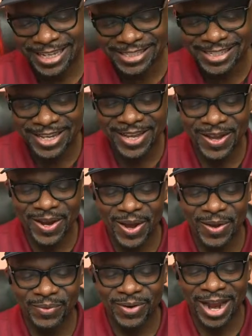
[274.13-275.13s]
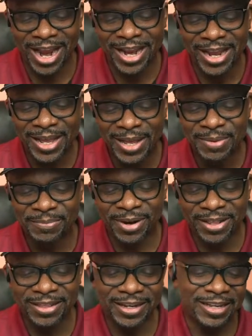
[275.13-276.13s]
yes, sir. All right,
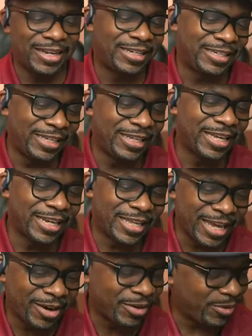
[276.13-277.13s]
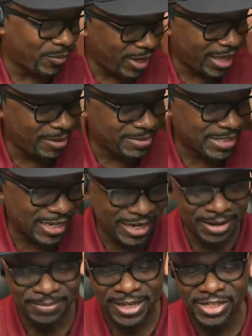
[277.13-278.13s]
brother Deacon Kerry Webb is
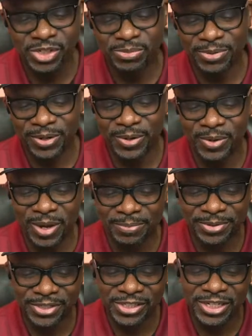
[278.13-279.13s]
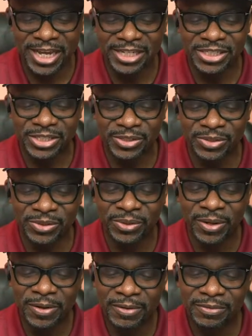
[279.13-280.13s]
here. Bless you, bro. Appreciate
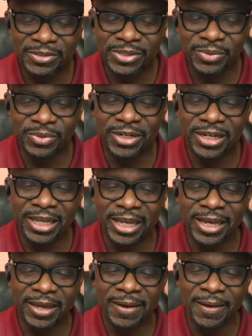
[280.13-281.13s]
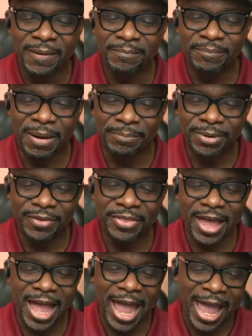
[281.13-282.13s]
you for tuning in. My
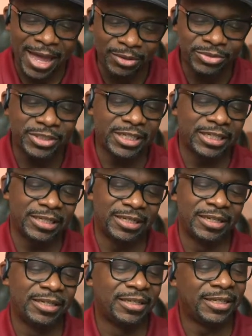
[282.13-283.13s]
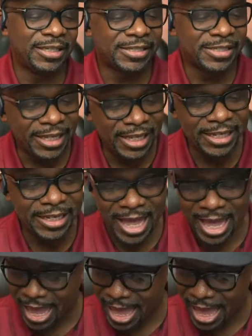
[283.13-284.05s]
brother Alton is in the